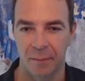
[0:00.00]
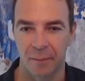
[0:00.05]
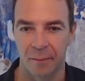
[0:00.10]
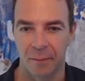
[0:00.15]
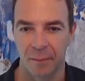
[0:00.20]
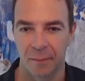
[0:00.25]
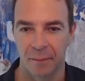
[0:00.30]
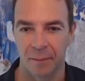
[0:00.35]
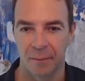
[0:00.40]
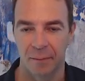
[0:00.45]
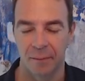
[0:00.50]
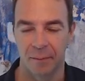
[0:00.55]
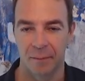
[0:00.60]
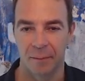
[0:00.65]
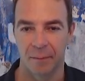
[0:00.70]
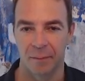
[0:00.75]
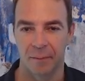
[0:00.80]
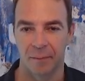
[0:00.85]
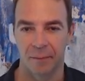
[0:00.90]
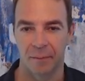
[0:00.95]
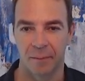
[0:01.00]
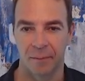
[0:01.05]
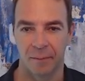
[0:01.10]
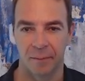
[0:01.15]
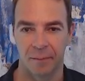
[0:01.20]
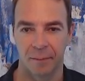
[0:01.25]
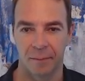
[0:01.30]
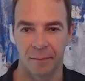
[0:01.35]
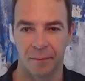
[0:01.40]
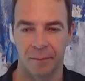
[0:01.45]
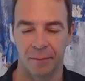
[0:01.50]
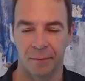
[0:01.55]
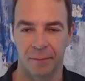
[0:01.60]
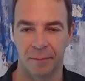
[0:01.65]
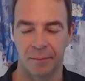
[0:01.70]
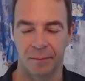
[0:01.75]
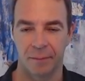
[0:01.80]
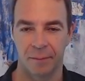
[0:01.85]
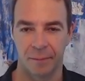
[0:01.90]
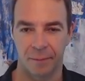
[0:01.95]

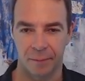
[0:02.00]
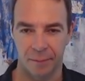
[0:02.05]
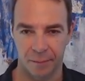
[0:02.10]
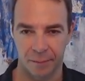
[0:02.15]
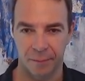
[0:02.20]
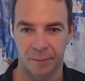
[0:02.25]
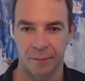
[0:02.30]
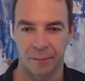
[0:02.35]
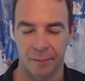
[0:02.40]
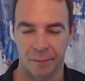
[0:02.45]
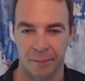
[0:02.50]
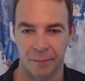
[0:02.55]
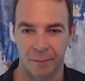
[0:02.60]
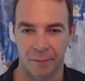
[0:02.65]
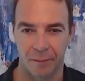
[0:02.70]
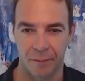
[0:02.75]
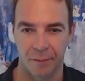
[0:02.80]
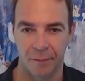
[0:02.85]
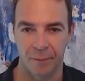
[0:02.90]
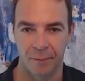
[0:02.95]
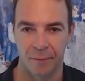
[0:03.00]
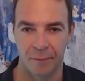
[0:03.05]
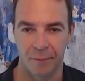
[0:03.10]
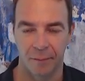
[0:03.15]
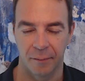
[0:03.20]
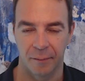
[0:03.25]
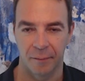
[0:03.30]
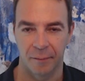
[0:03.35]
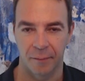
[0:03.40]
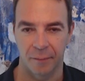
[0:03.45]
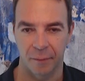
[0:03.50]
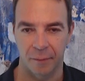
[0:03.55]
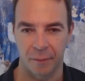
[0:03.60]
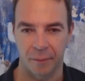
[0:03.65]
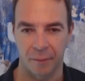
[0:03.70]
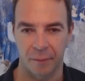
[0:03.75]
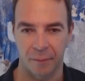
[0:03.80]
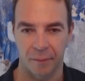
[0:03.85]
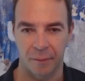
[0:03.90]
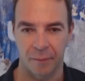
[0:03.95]

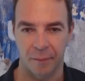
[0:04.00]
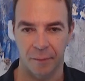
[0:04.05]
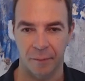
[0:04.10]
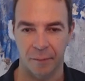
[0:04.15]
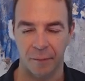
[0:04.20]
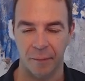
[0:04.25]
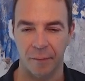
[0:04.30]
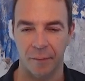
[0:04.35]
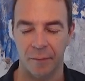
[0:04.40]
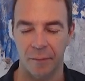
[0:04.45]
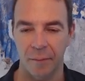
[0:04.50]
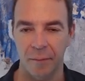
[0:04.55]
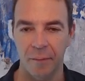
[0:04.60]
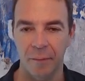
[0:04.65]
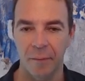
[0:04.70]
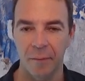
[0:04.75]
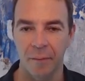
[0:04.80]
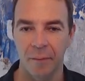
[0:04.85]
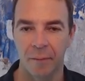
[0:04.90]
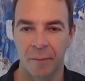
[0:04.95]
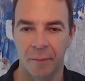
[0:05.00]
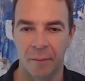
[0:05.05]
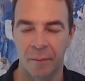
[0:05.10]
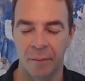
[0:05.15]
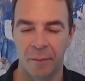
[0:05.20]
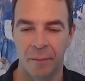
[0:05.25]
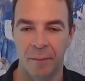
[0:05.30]
(silent)